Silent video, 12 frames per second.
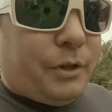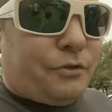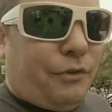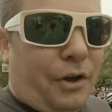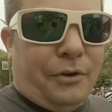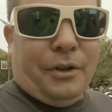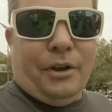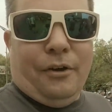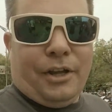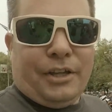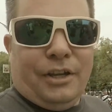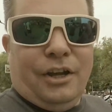which Rowan and
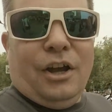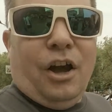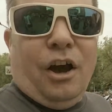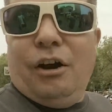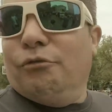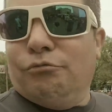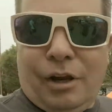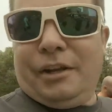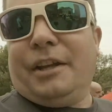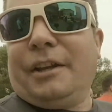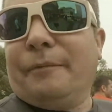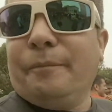I are
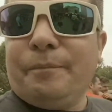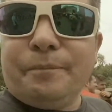running.